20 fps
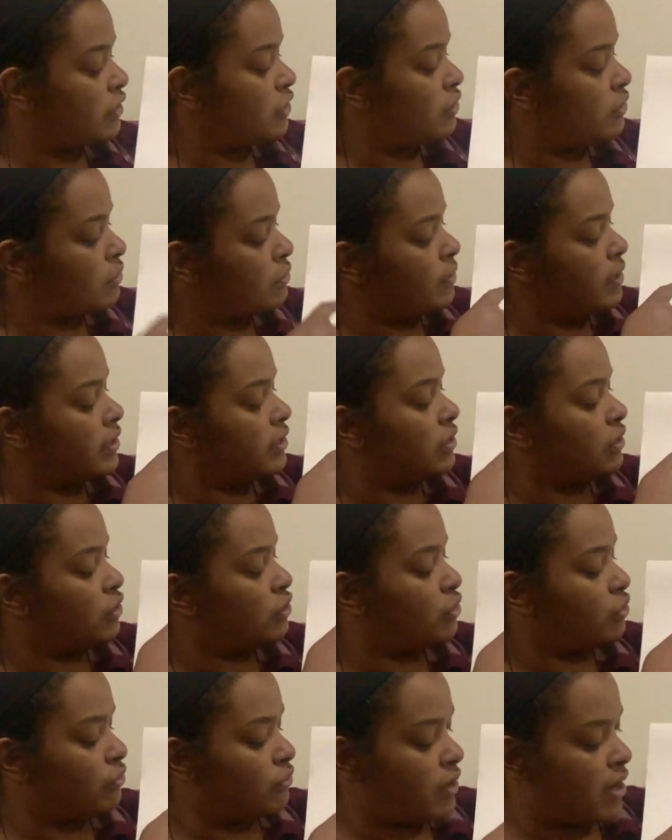you're going to
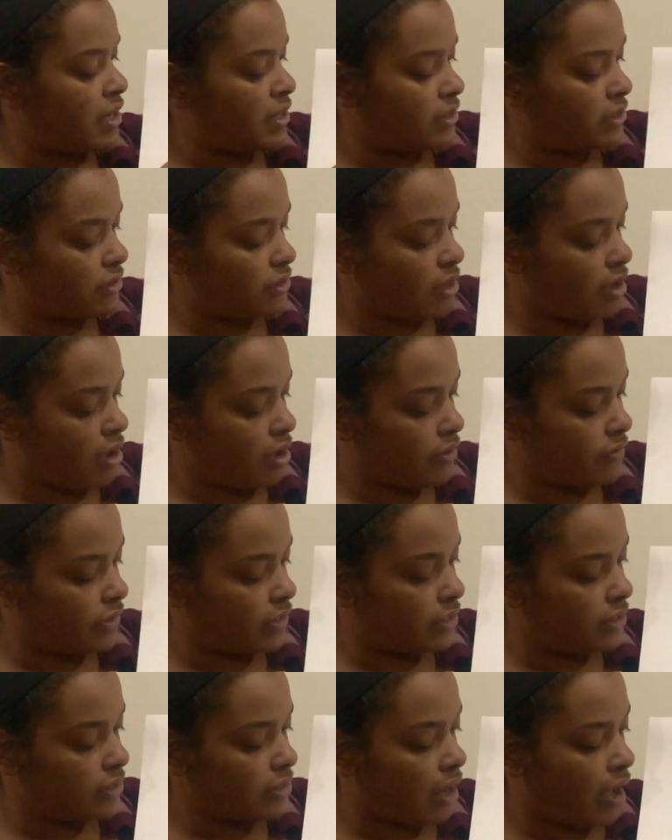trace on the
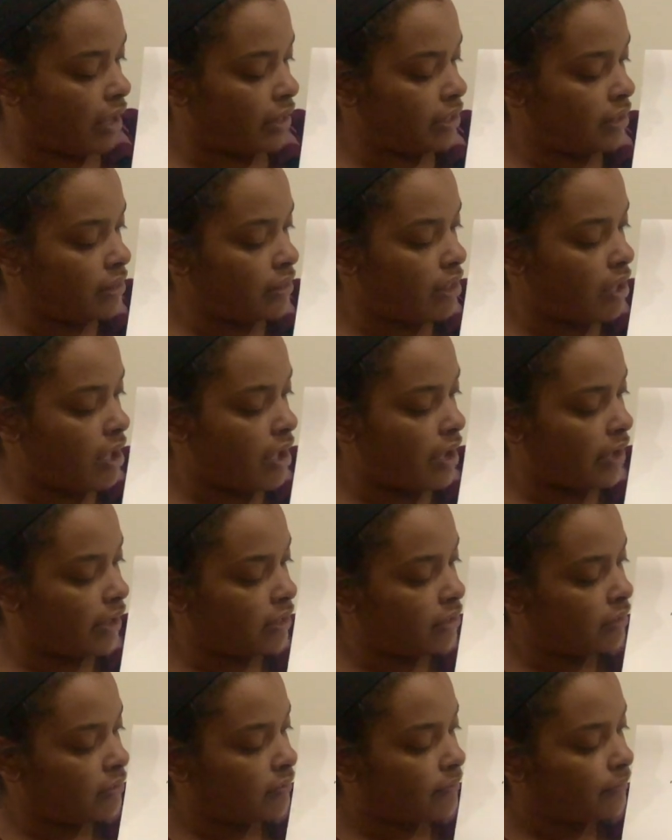dotted line
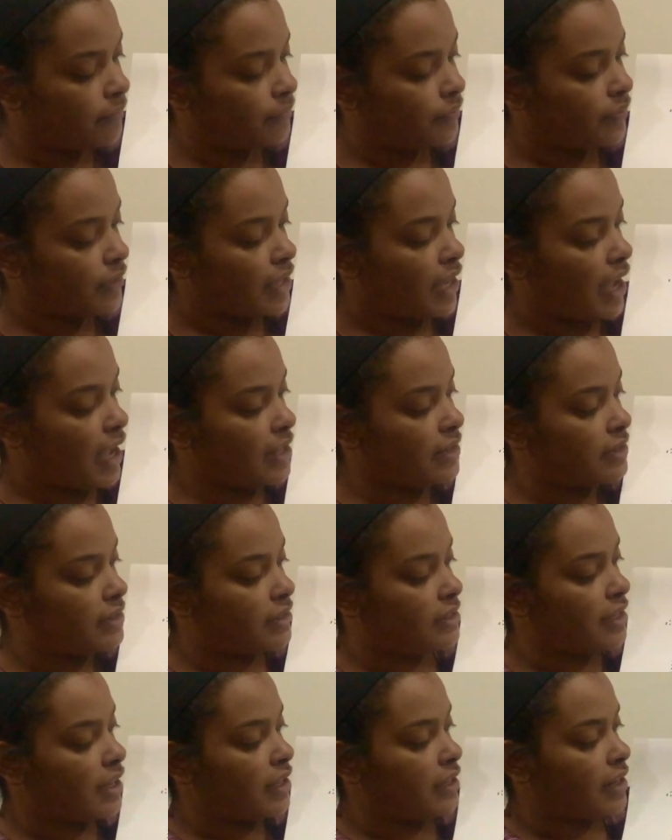and
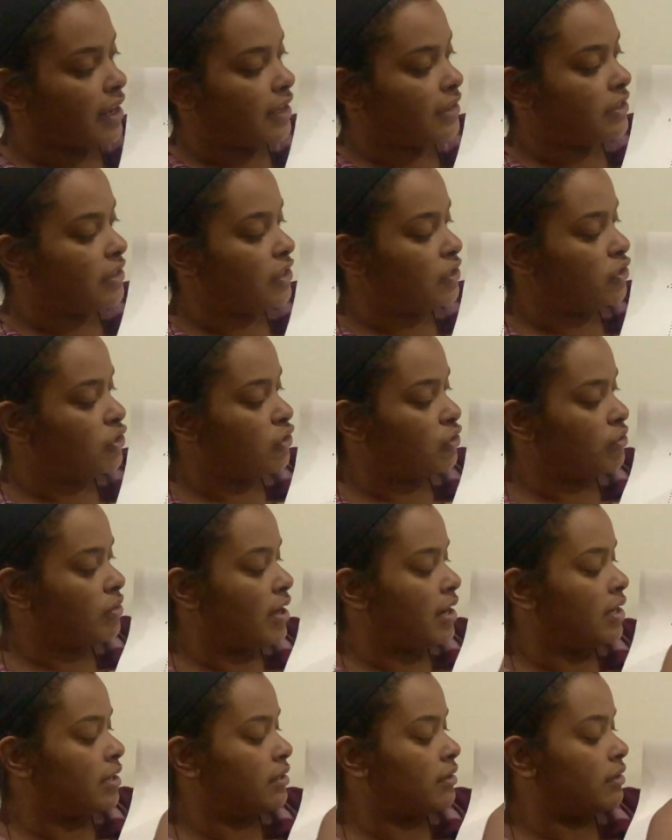stay nice and
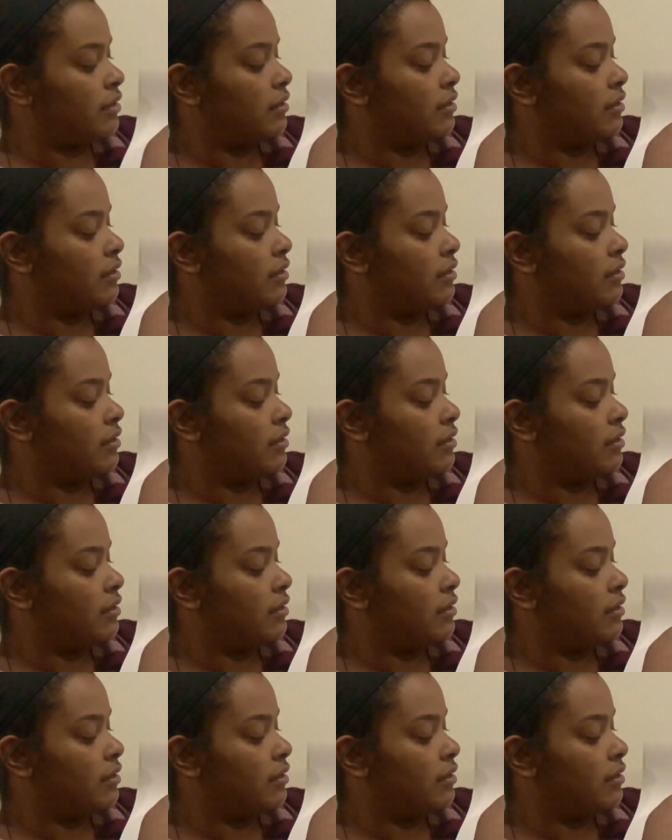straight.